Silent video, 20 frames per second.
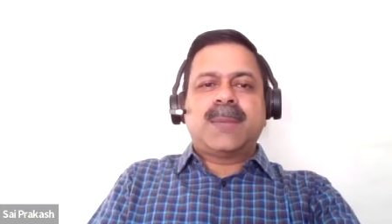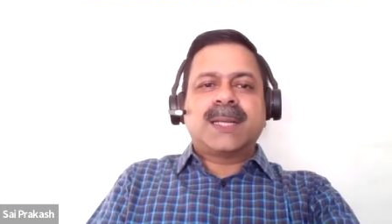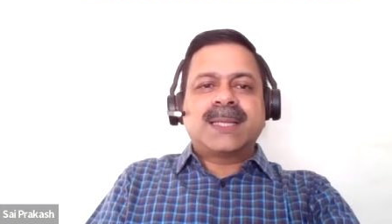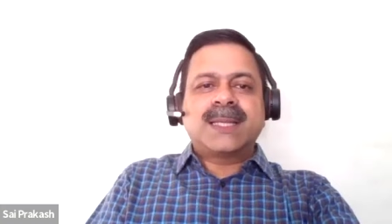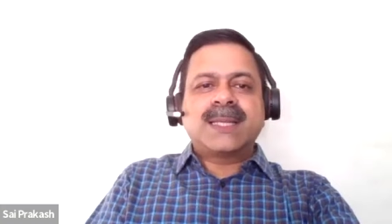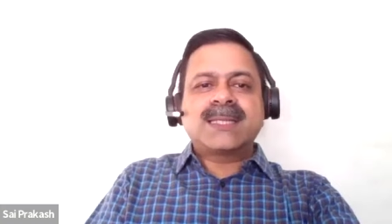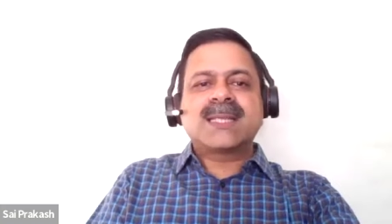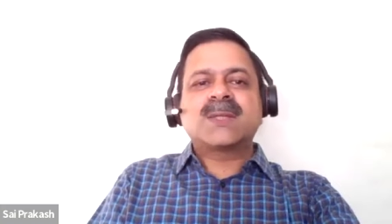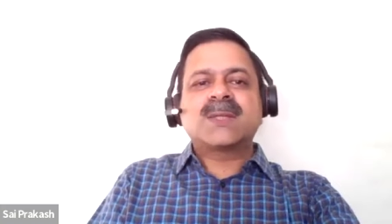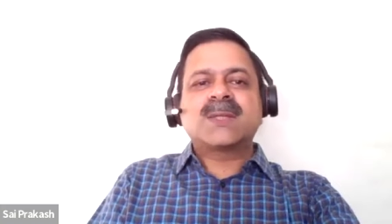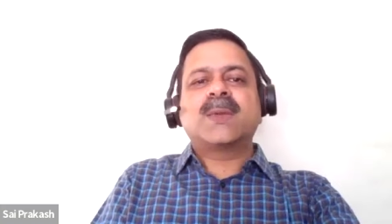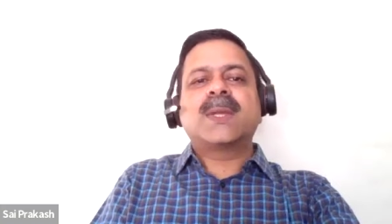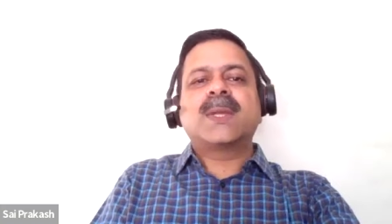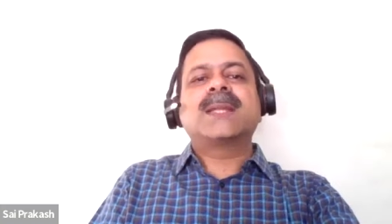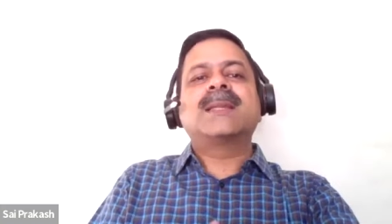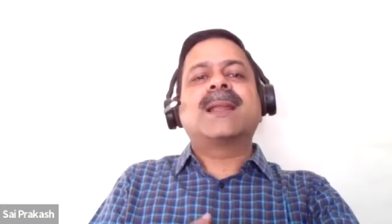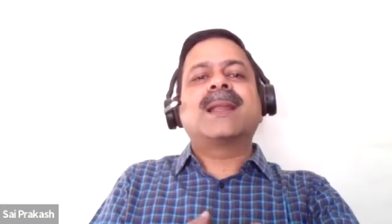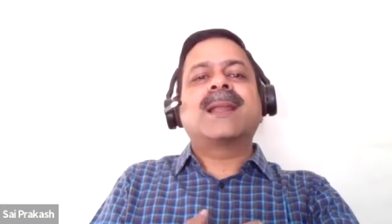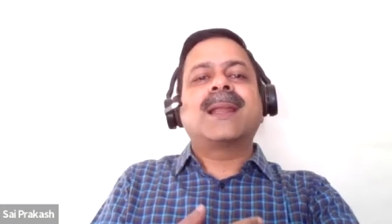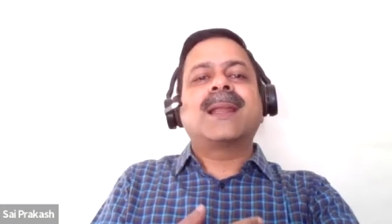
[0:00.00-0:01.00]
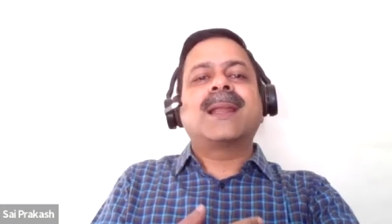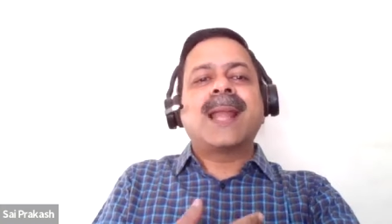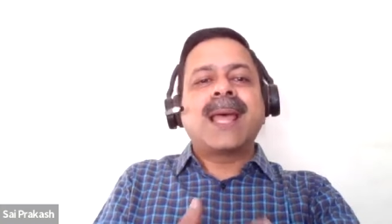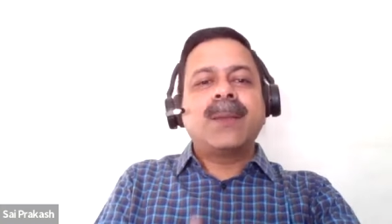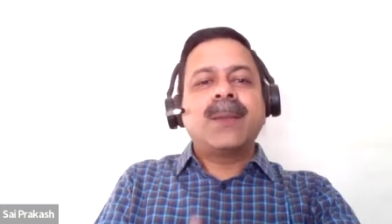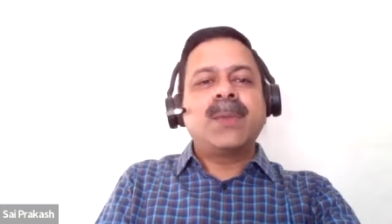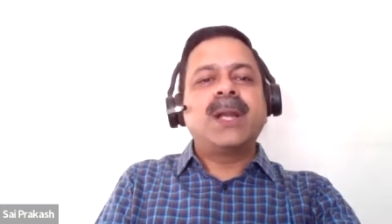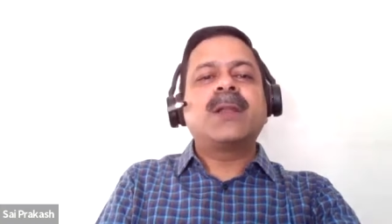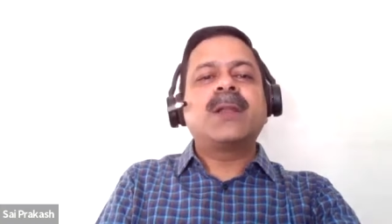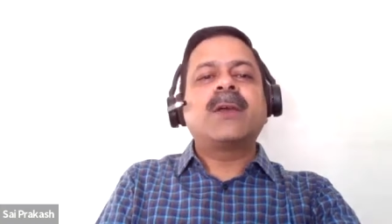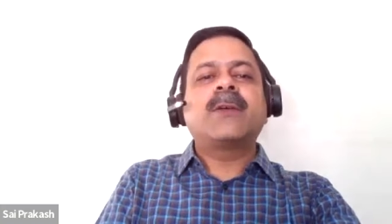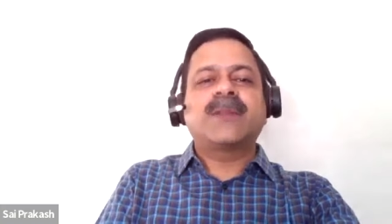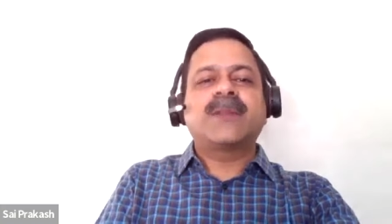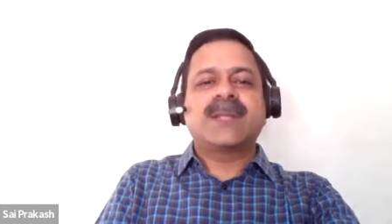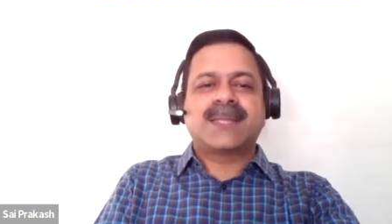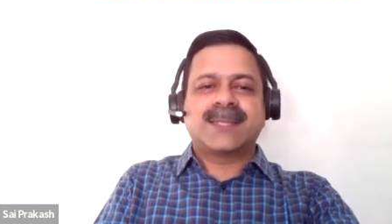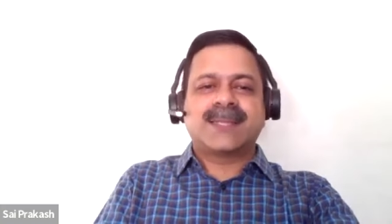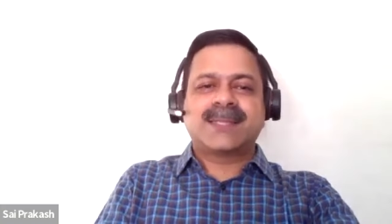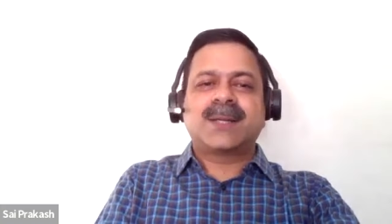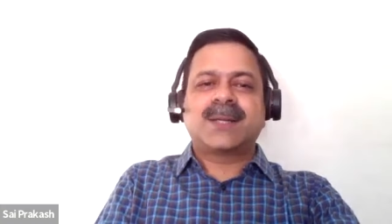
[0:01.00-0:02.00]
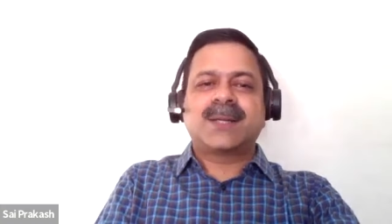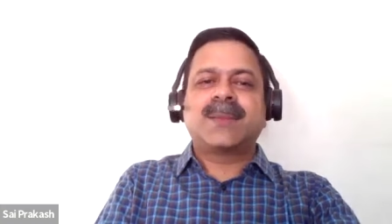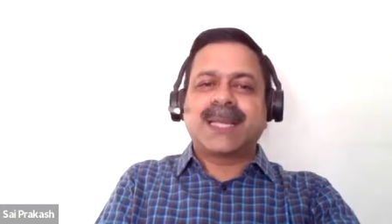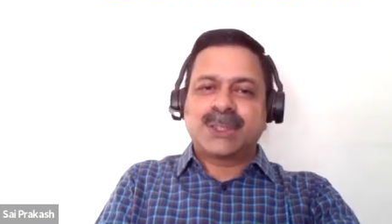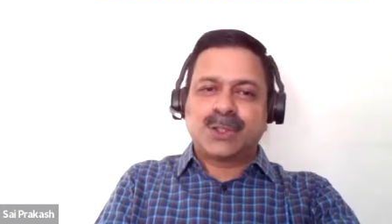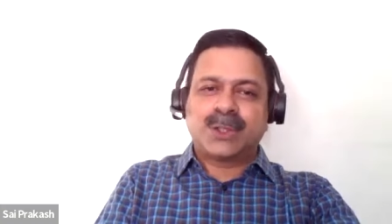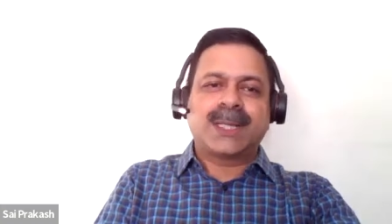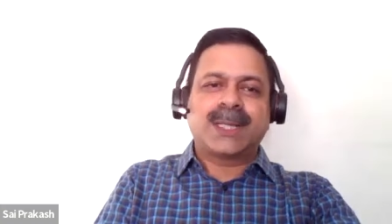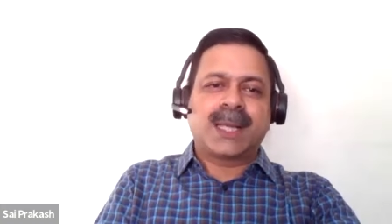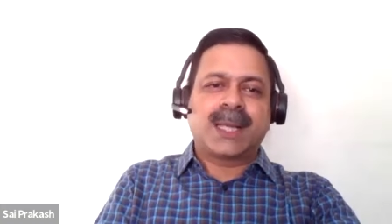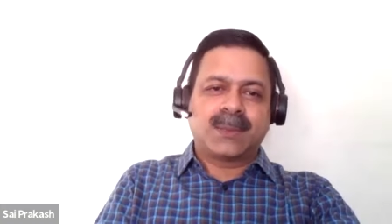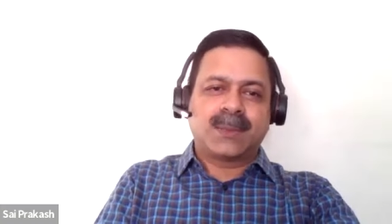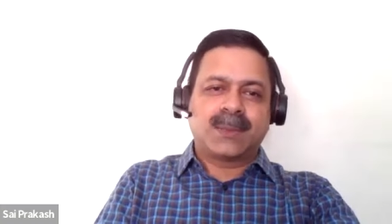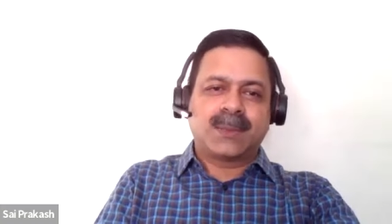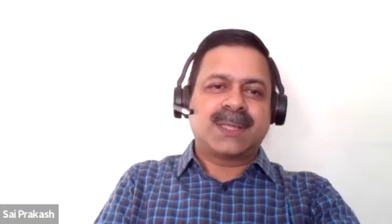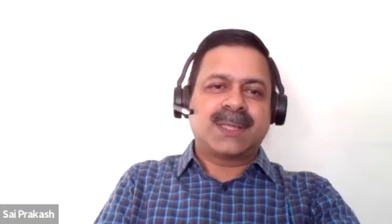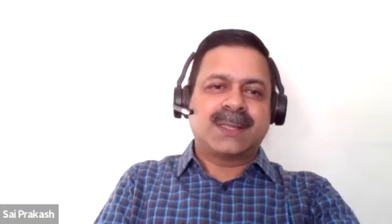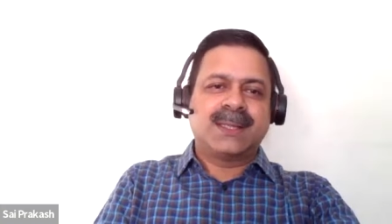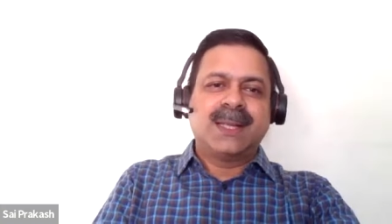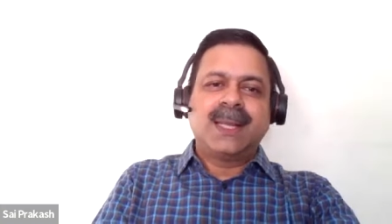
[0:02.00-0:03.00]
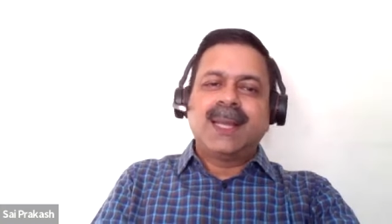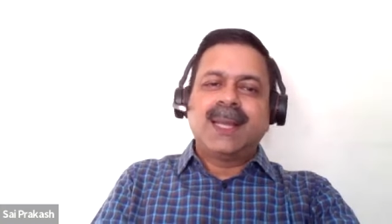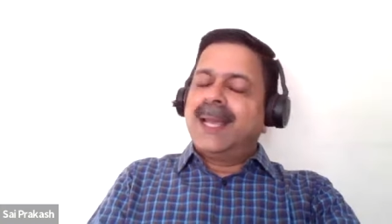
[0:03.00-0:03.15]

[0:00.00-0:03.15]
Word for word: But this is where the reliability of the system actually comes in.